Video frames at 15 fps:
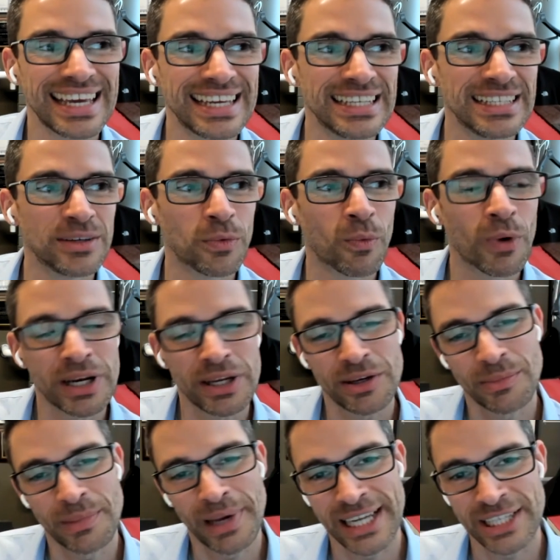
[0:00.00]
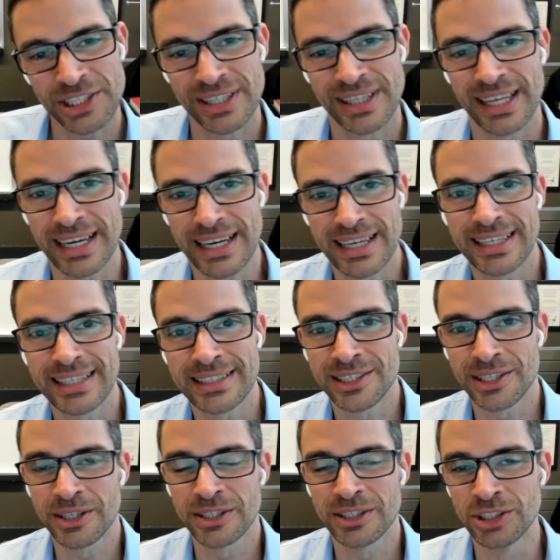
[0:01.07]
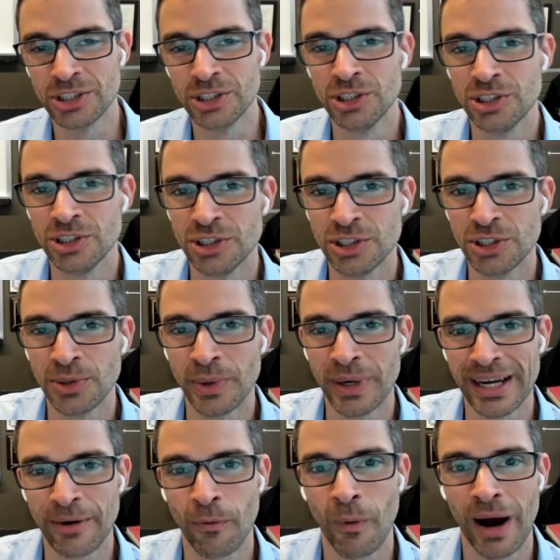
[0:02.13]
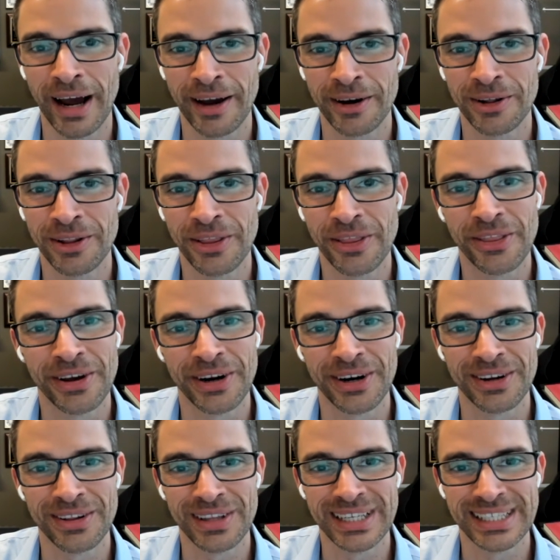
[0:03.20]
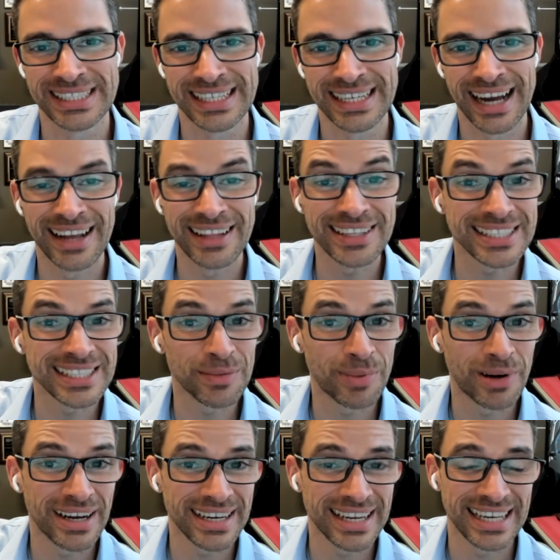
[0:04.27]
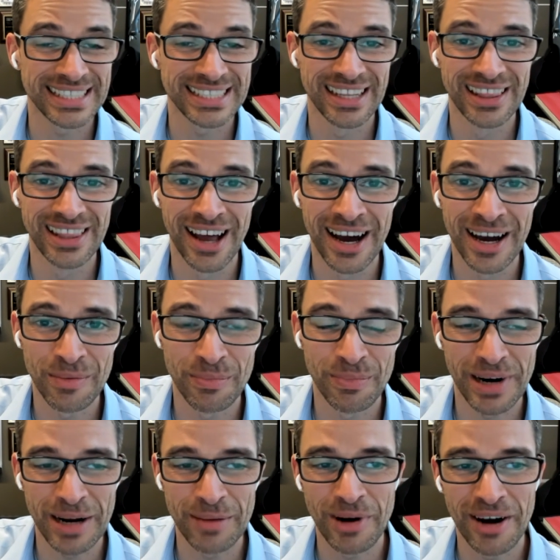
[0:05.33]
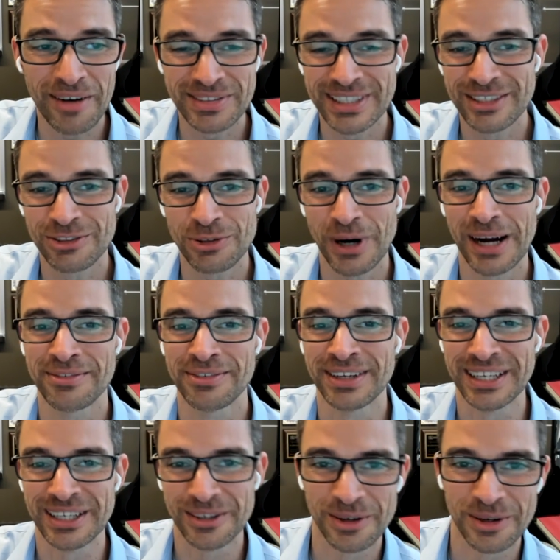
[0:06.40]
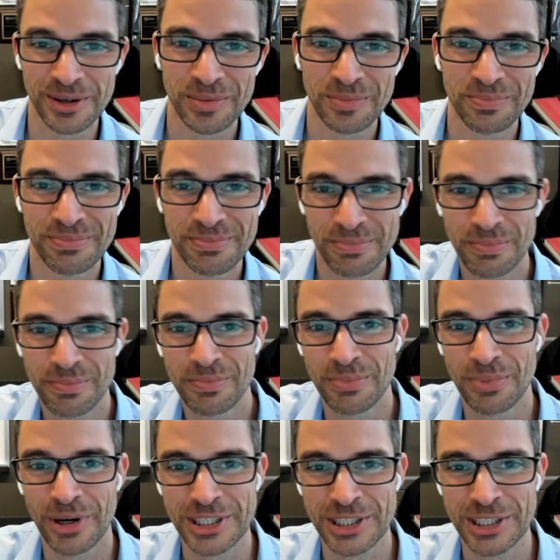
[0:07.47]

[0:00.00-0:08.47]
What do you imagine that kids are doing while they're listening? I listen to podcasts a lot, but I'm often driving or brushing